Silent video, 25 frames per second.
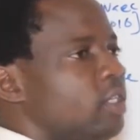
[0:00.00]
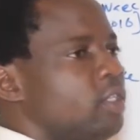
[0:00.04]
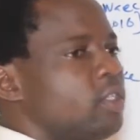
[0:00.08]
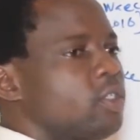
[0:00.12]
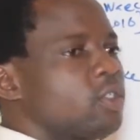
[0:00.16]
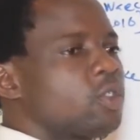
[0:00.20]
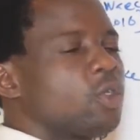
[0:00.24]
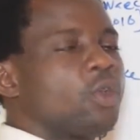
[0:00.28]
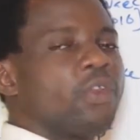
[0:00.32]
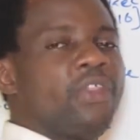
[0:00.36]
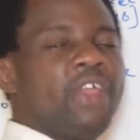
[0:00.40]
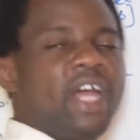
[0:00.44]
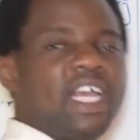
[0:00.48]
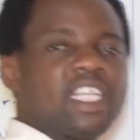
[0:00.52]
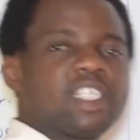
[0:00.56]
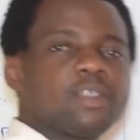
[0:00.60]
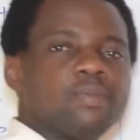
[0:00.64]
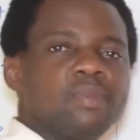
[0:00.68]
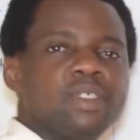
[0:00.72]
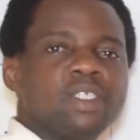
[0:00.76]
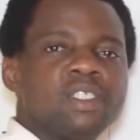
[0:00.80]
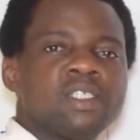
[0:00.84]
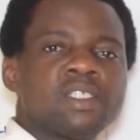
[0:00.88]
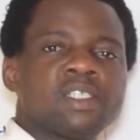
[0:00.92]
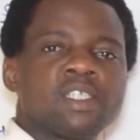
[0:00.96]
So that
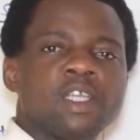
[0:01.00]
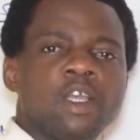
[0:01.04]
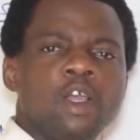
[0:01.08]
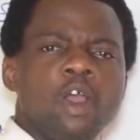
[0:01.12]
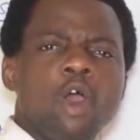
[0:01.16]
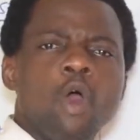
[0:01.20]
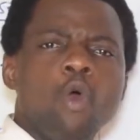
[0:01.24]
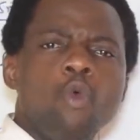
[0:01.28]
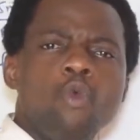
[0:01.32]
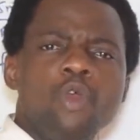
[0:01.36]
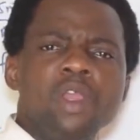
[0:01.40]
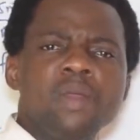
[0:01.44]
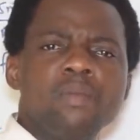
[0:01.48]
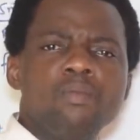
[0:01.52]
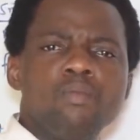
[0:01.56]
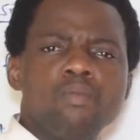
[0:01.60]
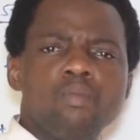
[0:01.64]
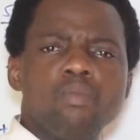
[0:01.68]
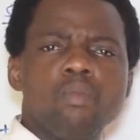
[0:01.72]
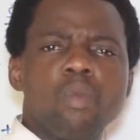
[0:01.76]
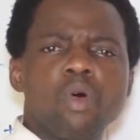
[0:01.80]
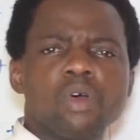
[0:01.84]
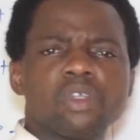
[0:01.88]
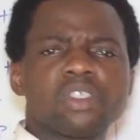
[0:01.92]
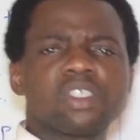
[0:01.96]
means we
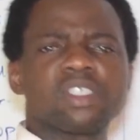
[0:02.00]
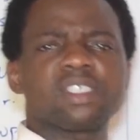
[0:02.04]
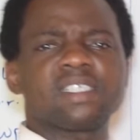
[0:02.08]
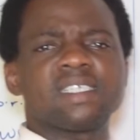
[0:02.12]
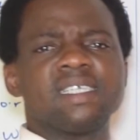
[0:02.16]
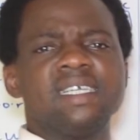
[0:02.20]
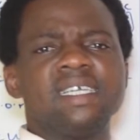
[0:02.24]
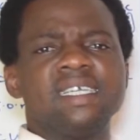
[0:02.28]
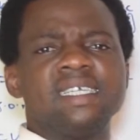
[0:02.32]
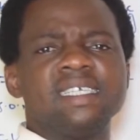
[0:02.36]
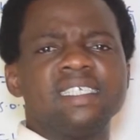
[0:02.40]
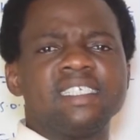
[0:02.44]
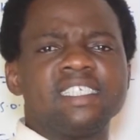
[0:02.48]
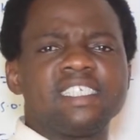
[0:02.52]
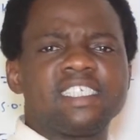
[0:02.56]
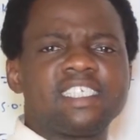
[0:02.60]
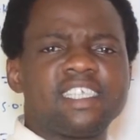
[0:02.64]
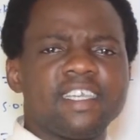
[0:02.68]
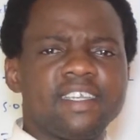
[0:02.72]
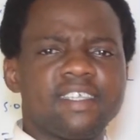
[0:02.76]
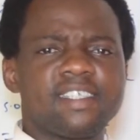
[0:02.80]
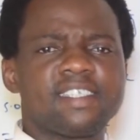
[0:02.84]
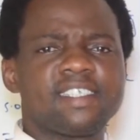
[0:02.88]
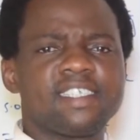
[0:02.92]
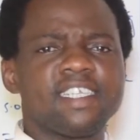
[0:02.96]
must
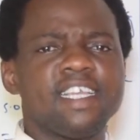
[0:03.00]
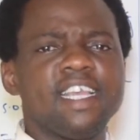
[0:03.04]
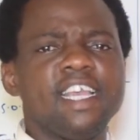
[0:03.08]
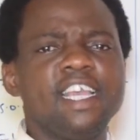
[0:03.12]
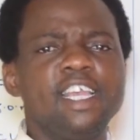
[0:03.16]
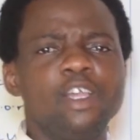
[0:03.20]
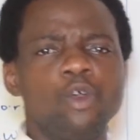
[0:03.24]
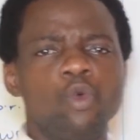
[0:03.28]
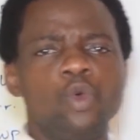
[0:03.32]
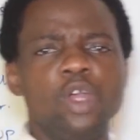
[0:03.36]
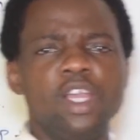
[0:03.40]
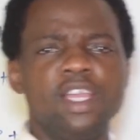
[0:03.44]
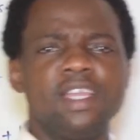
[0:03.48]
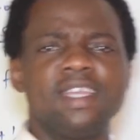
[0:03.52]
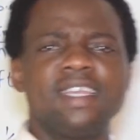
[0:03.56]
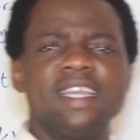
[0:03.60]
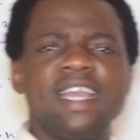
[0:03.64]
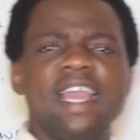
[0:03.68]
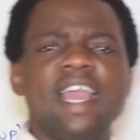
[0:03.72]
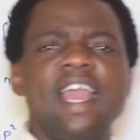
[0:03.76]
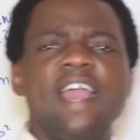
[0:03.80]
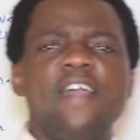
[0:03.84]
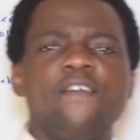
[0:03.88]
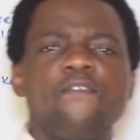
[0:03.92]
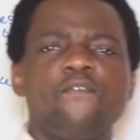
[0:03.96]
chase away
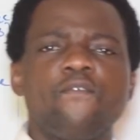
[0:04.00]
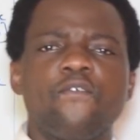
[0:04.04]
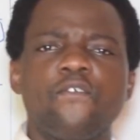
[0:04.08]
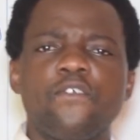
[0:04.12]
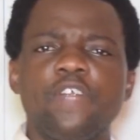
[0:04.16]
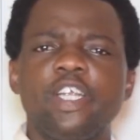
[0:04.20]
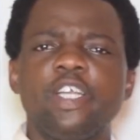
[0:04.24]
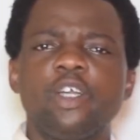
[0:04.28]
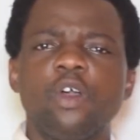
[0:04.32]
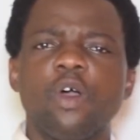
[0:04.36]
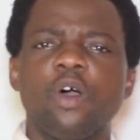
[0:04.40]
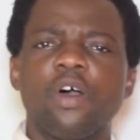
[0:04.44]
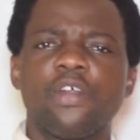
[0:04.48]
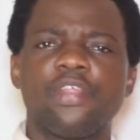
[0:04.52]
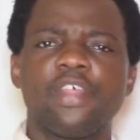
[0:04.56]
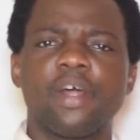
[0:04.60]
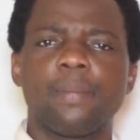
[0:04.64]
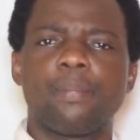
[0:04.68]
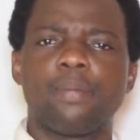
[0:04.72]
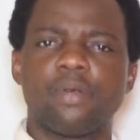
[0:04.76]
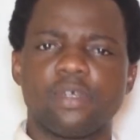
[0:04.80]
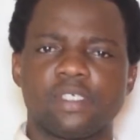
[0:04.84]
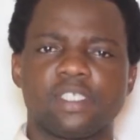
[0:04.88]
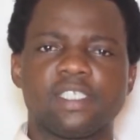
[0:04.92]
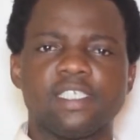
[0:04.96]
every other
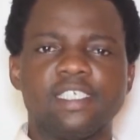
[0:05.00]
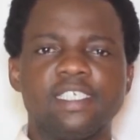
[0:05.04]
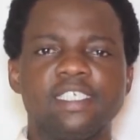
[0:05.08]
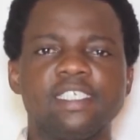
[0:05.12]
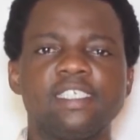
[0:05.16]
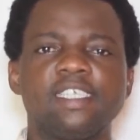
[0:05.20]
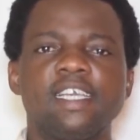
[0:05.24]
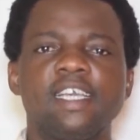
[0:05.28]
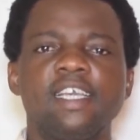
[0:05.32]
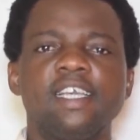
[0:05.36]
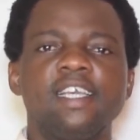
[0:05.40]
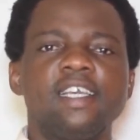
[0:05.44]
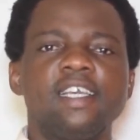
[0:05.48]
person